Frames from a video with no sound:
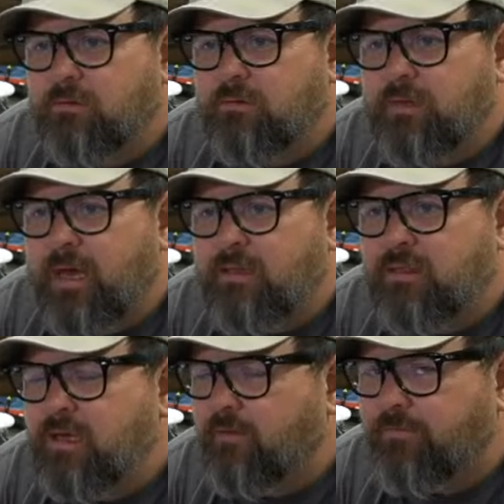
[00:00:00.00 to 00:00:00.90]
That
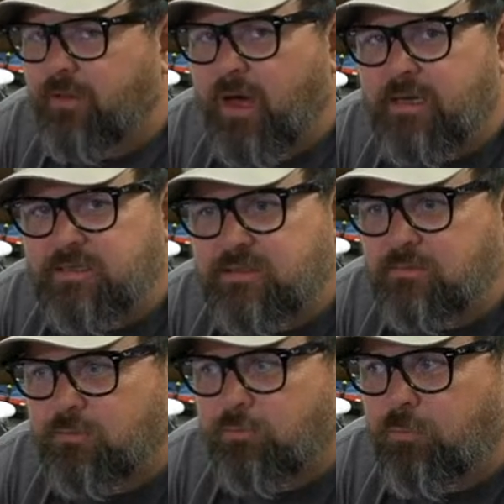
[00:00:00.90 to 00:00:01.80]
thing flies
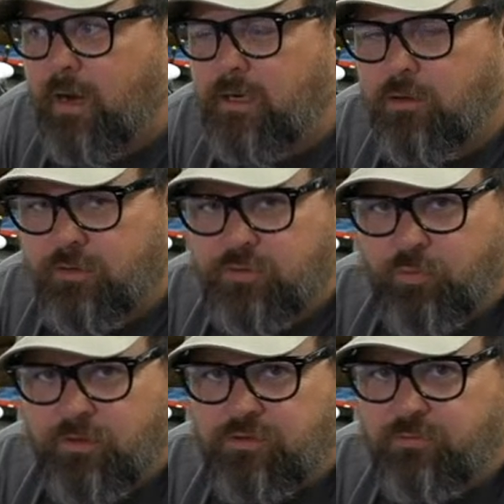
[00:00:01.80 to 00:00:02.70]
great on a
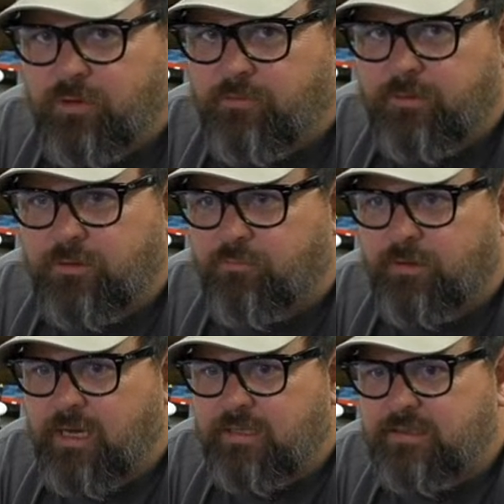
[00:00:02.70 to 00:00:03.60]
2200
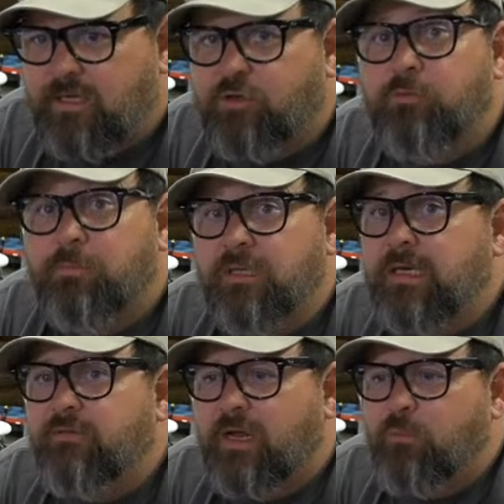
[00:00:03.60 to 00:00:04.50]
3S, and I couldn't
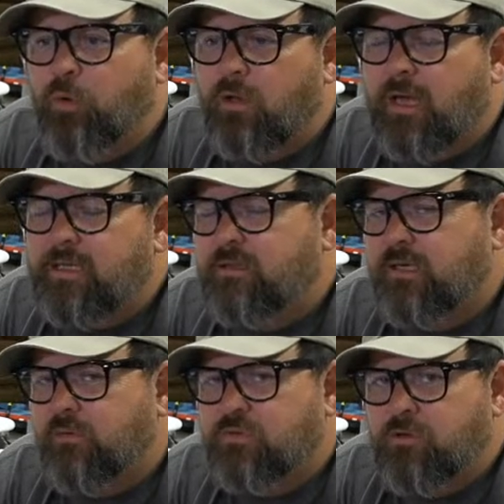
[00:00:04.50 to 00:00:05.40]
believe it. I didn't
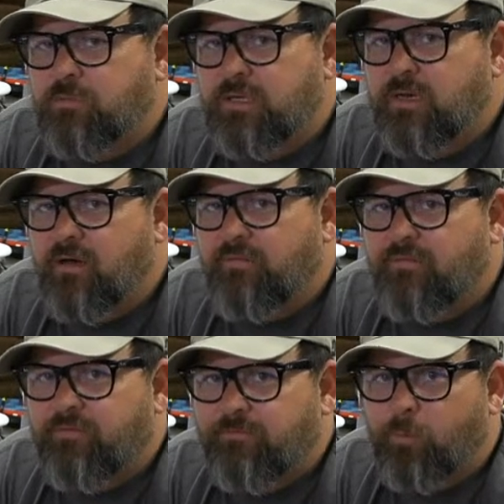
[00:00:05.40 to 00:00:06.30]
think it was going to be enough
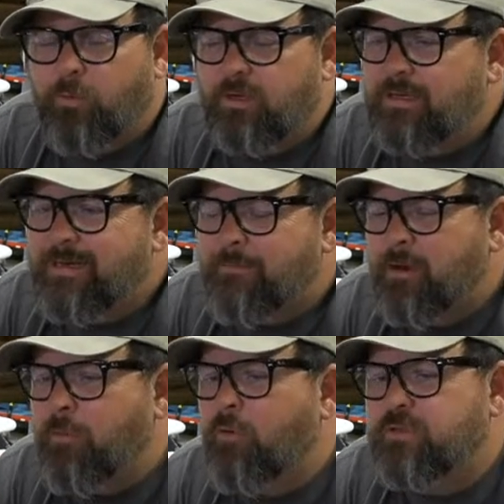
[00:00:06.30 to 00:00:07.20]
for it.
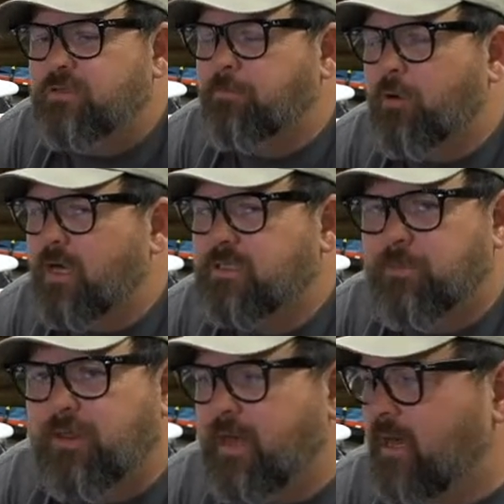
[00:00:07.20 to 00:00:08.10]
But I'm always surprised
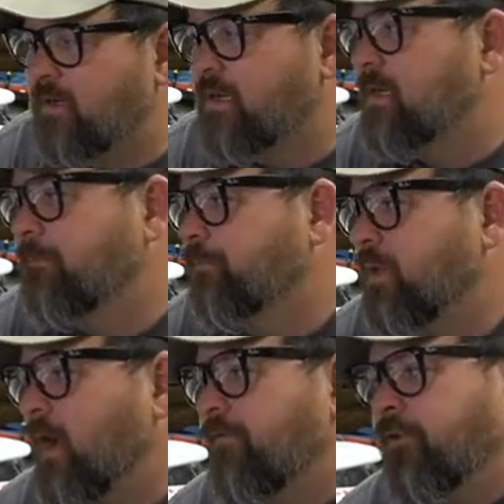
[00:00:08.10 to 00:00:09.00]
by that.
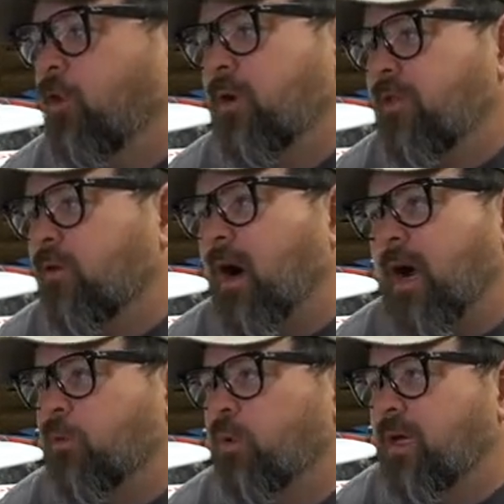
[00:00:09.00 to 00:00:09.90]
I've flown other
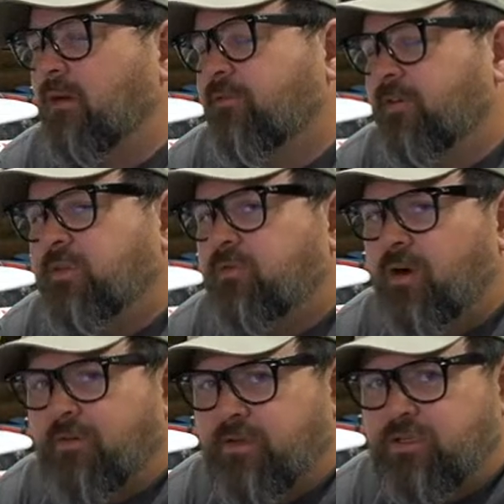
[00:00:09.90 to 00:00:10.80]
high-wing
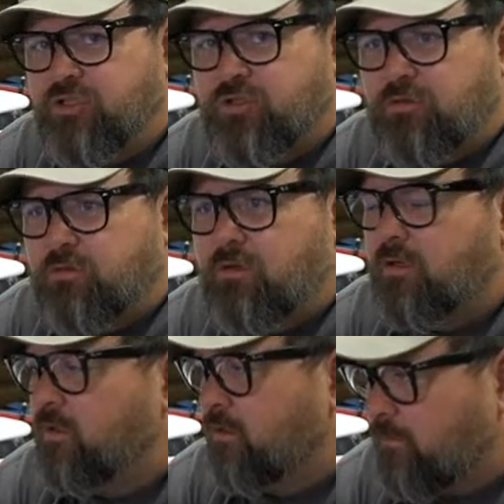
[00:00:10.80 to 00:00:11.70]
55-inch
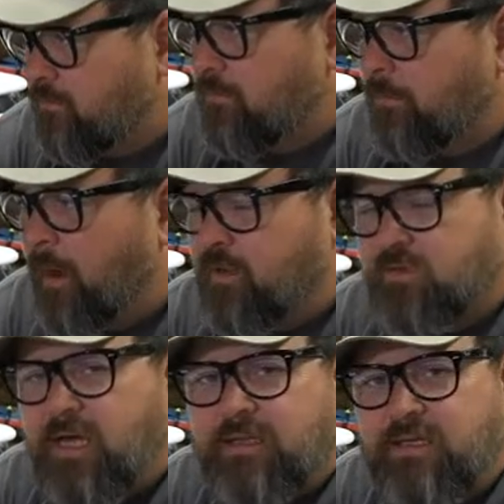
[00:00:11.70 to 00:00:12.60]

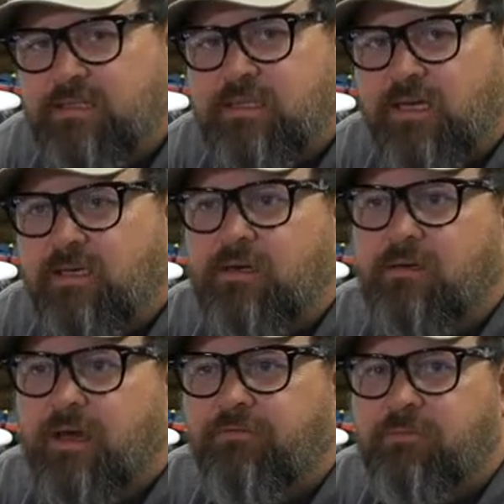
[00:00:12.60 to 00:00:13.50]
models like this, like
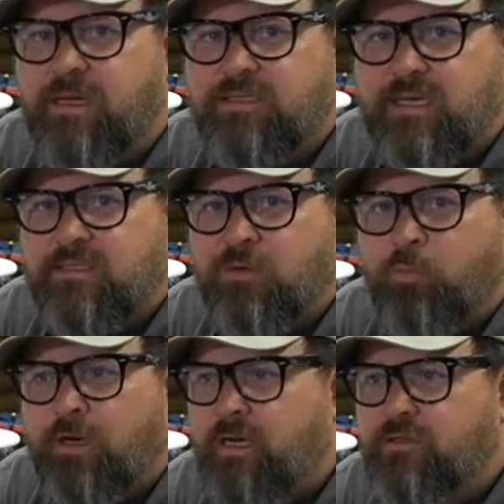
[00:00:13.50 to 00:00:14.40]
a FMS Cessna
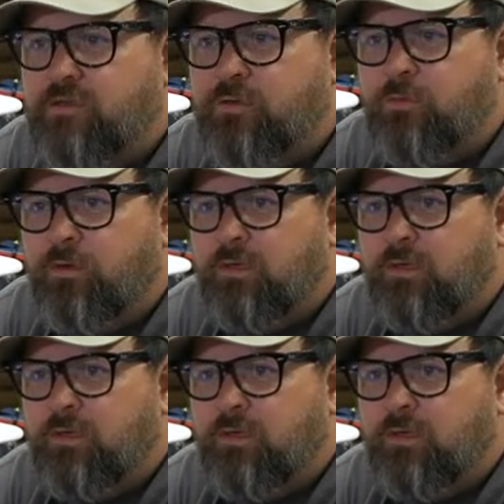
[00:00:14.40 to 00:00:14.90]
182,